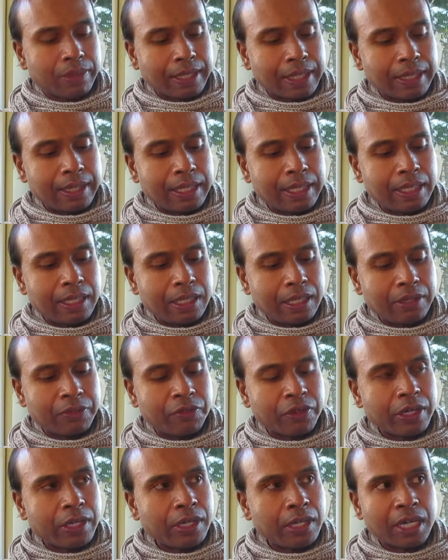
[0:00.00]
And then
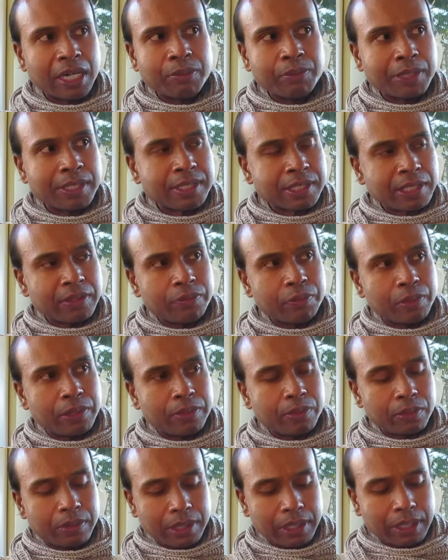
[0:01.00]
if I align myself
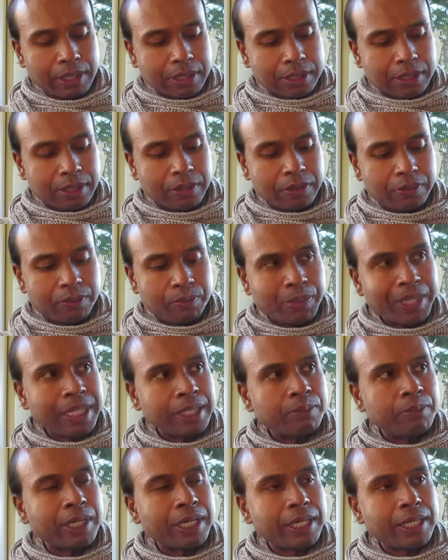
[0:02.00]
with what, so being
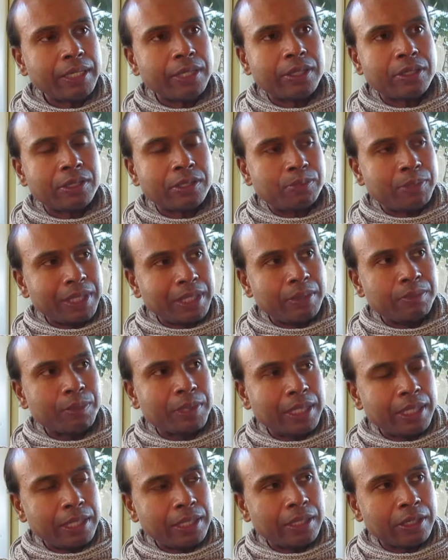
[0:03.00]
in my ego is being in
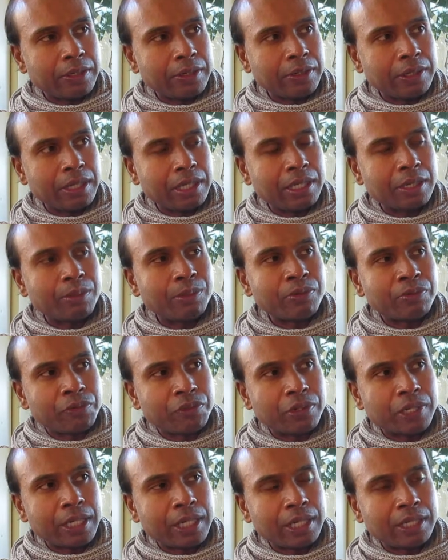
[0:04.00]
my ego, and then I'm
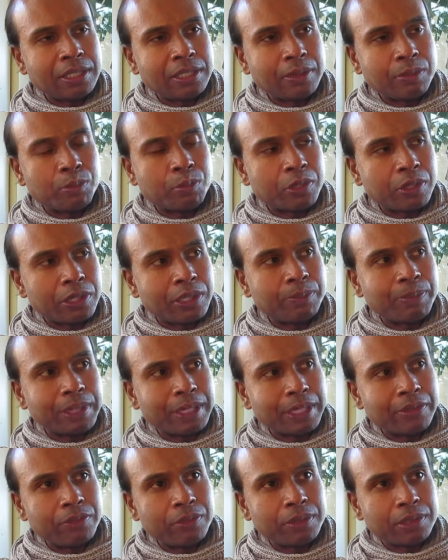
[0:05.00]
afraid and I'm worried
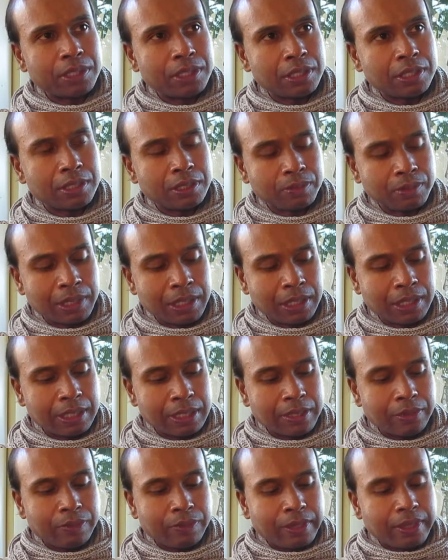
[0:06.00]
about everyone judging me,
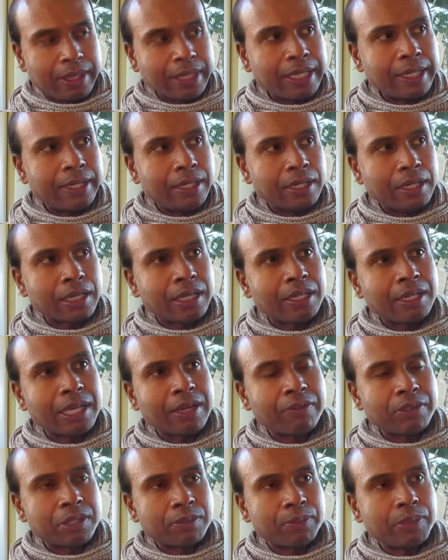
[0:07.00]
then I can
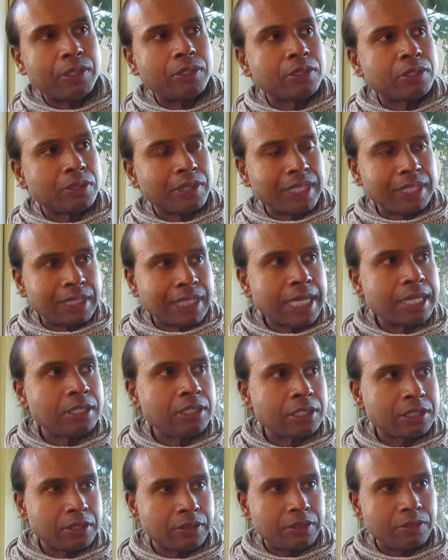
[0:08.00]
have a spiritual
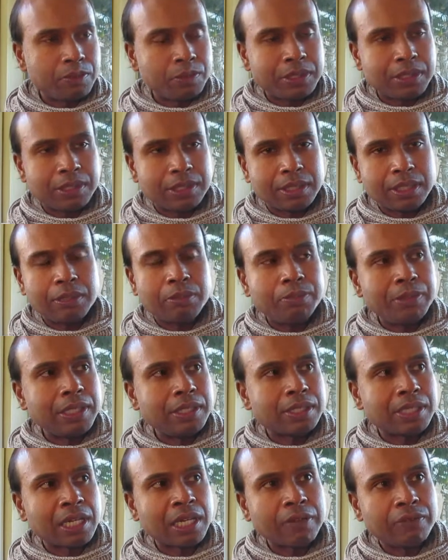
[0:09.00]
intention, which still
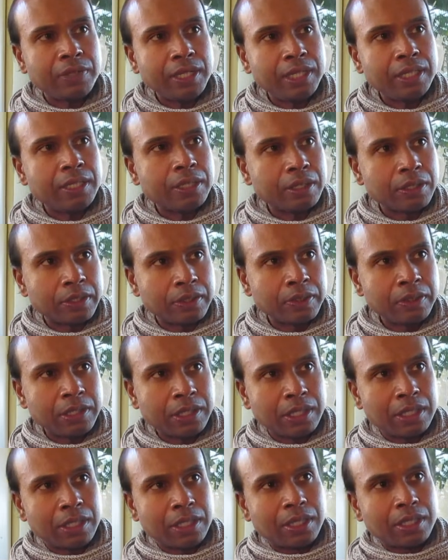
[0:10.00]
means I have an ego,
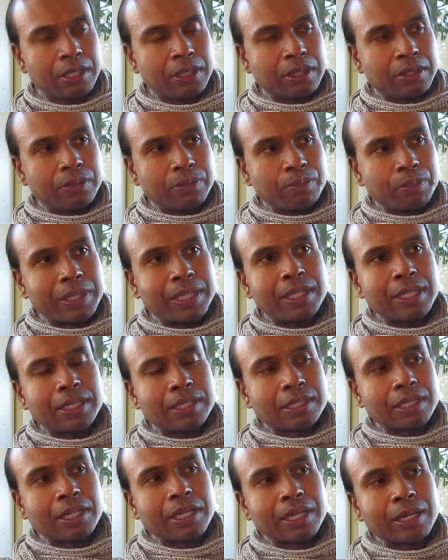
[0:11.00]
but
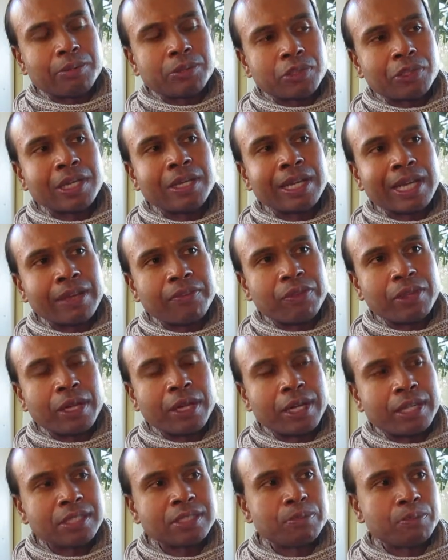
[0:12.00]
it's like I'm trying to have the
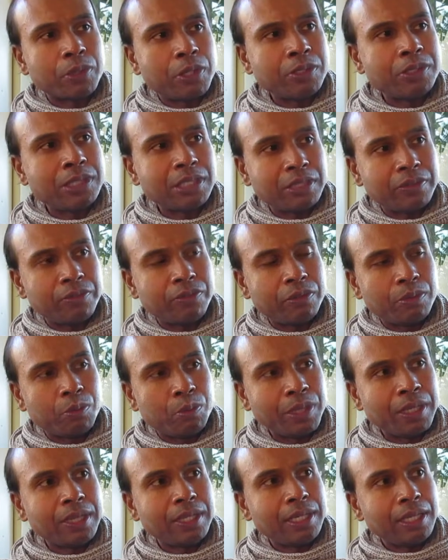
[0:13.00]
highest motive
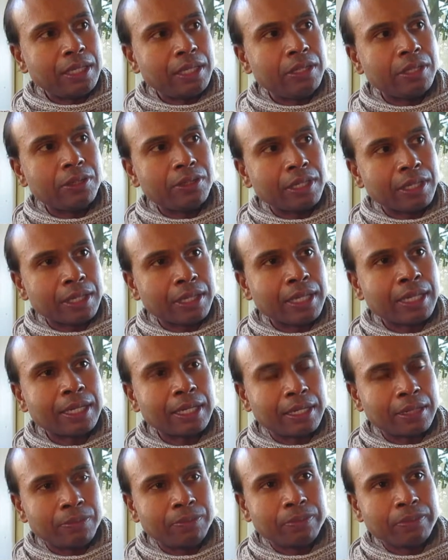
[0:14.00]
with an ego that I
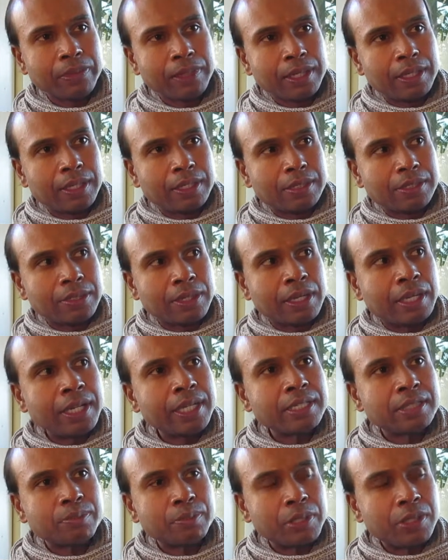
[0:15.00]
can. So the
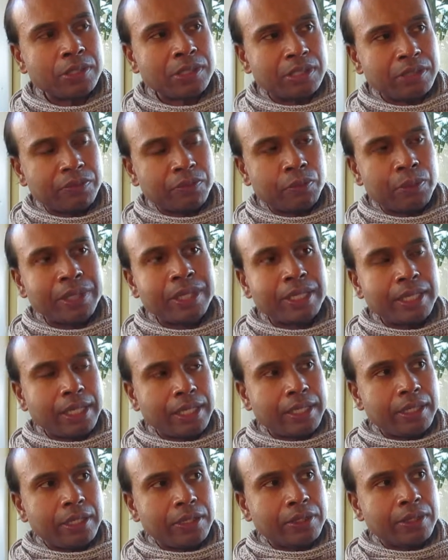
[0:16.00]
highest motive with an
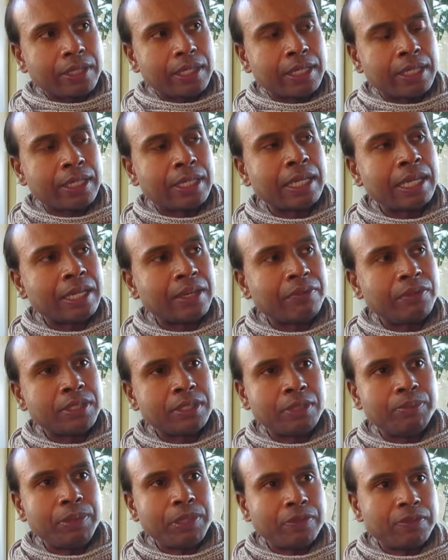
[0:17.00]
ego that I can have
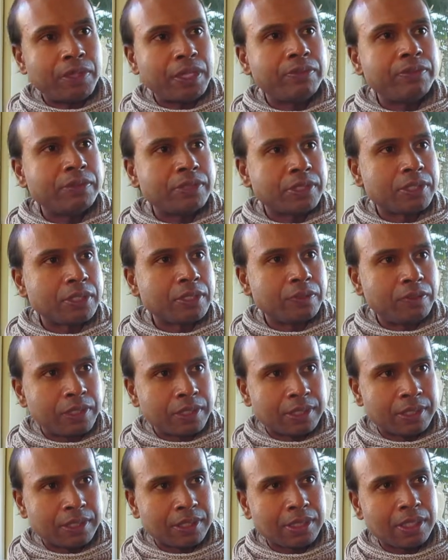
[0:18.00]
is to be of love and
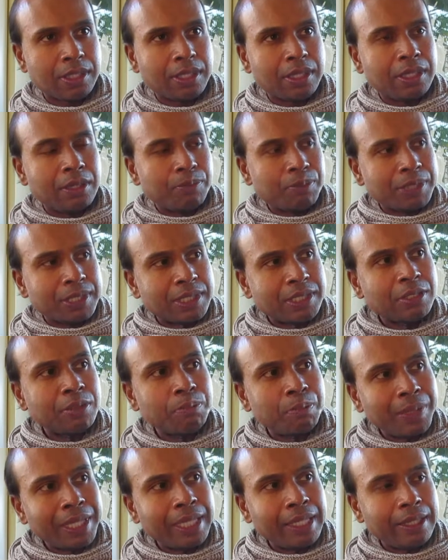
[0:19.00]
service, but still
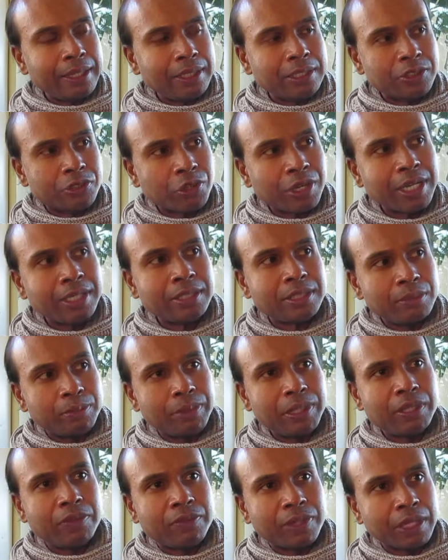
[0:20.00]
me trying to
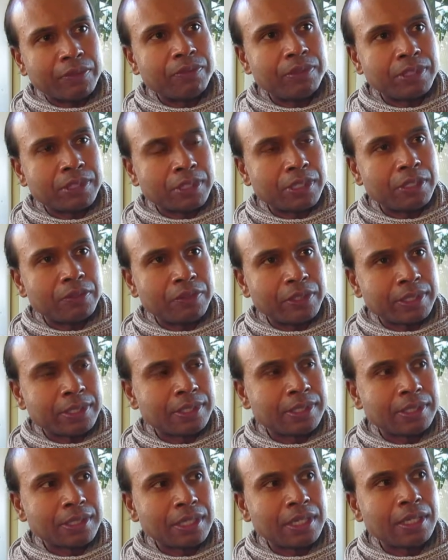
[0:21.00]
be of love and
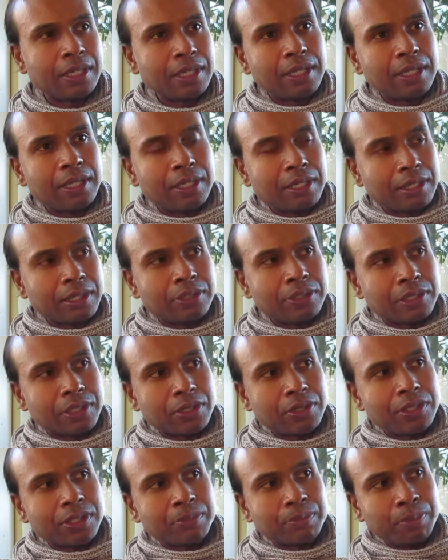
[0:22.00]
service. You know,
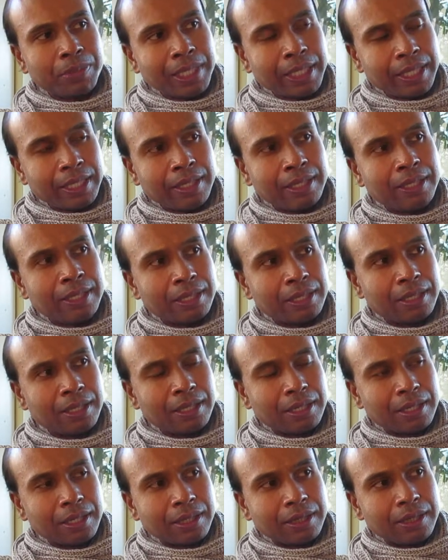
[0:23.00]
so it's me
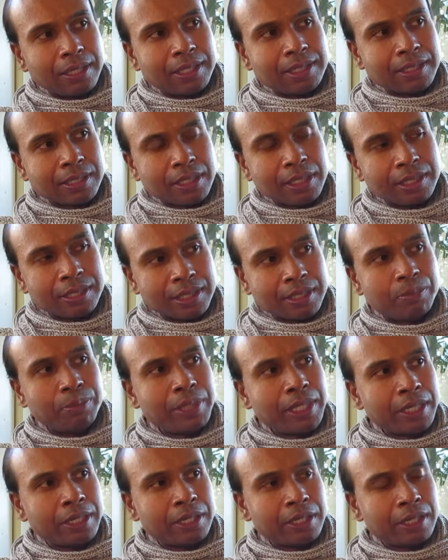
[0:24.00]
there's still a
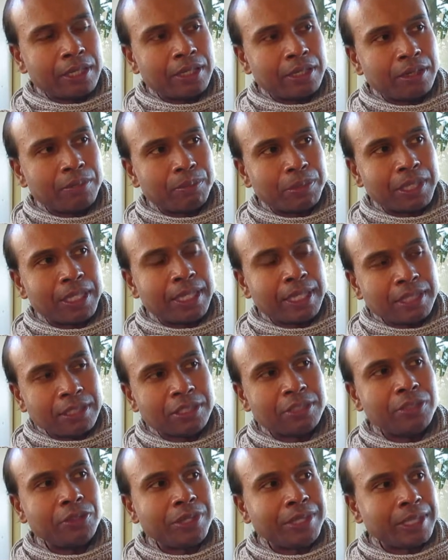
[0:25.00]
severe, but he's
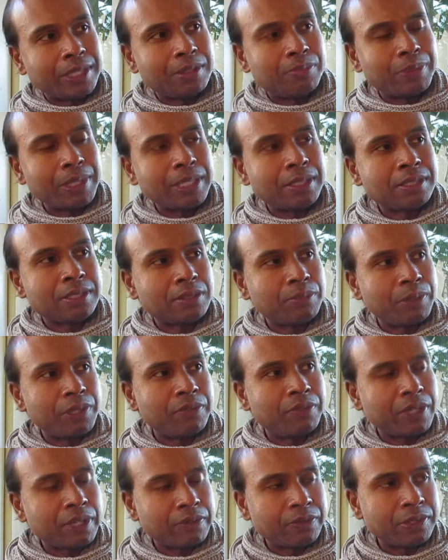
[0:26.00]
doing his best to be
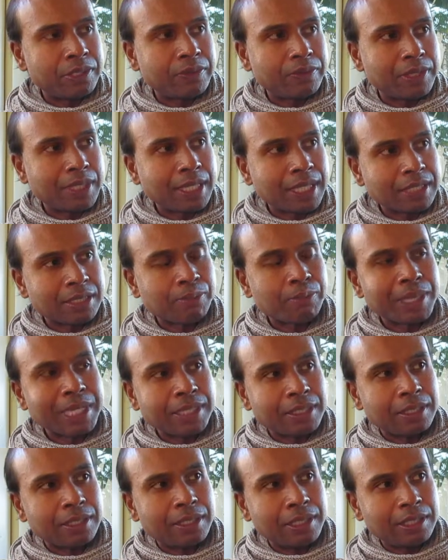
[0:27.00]
a beloved servant. And that's
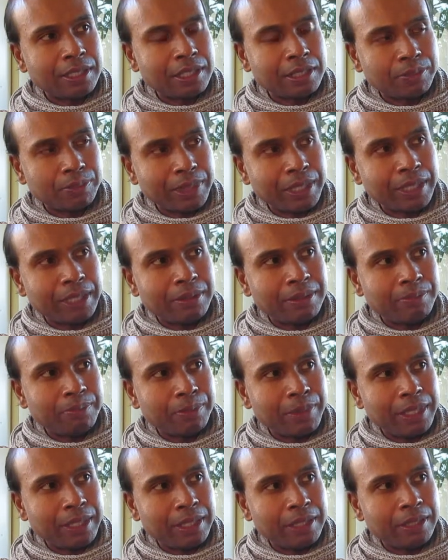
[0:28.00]
better than just being
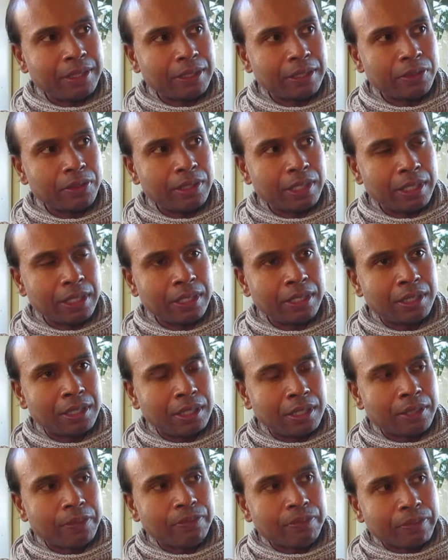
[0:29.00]
me only. Mm.
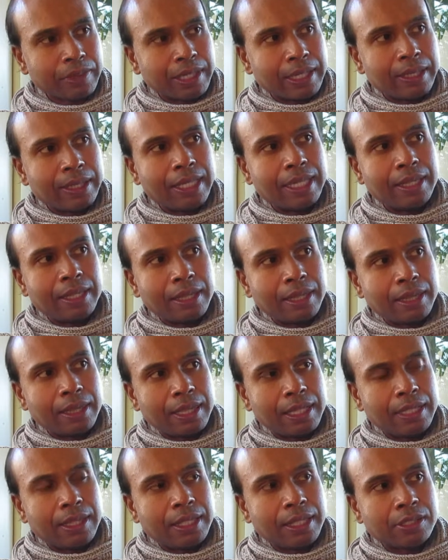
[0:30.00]
And then,
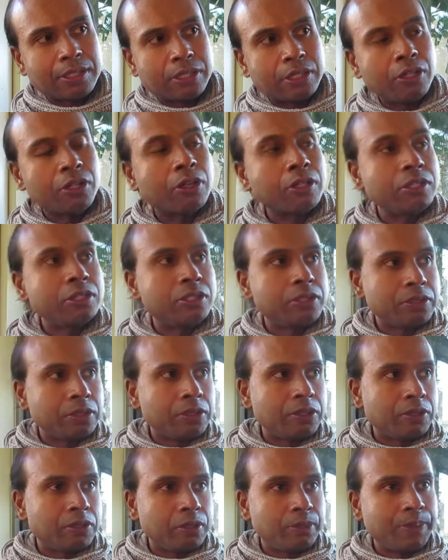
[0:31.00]
then there's the non
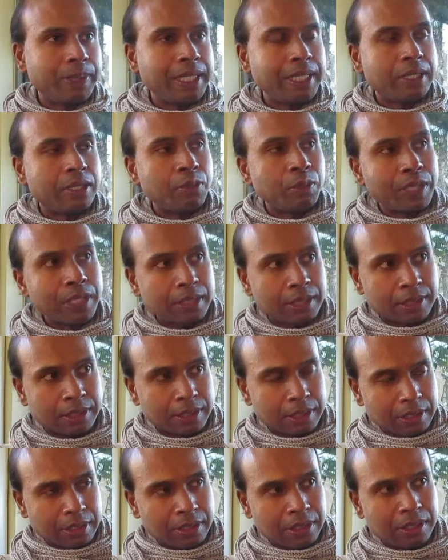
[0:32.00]
dual, or the being in the
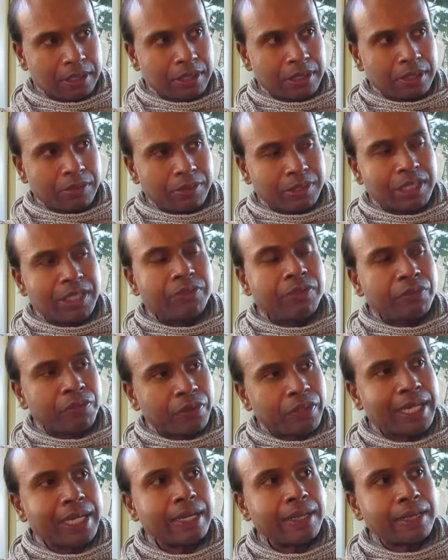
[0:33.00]
witnesser, which even
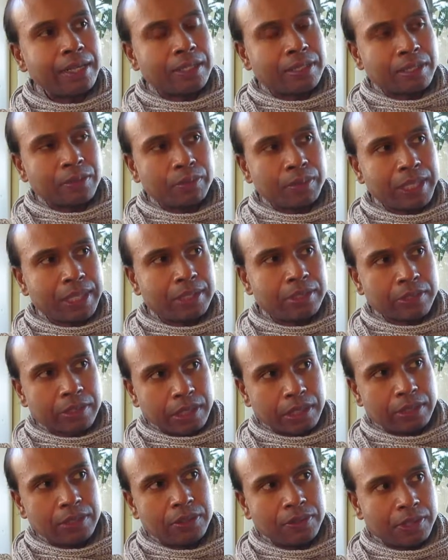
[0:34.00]
forget there's a me
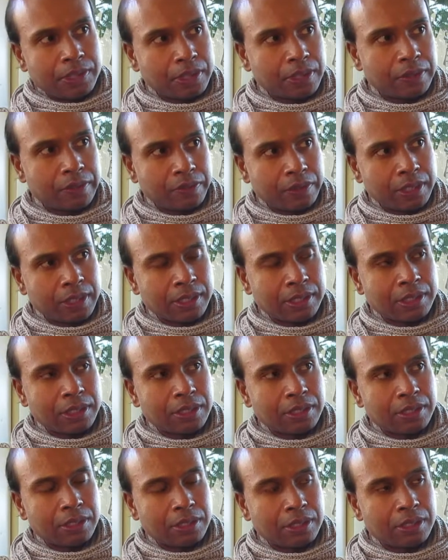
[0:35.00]
trying to do service
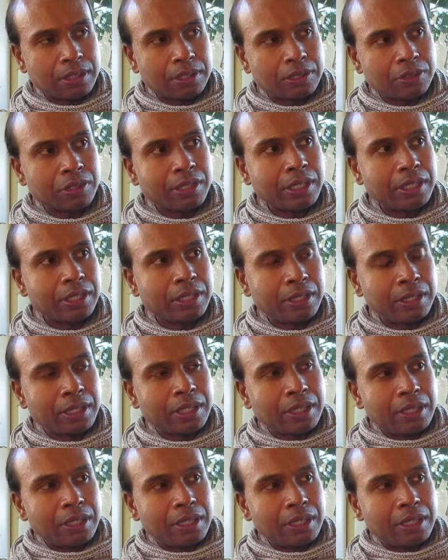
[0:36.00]
and, and trying to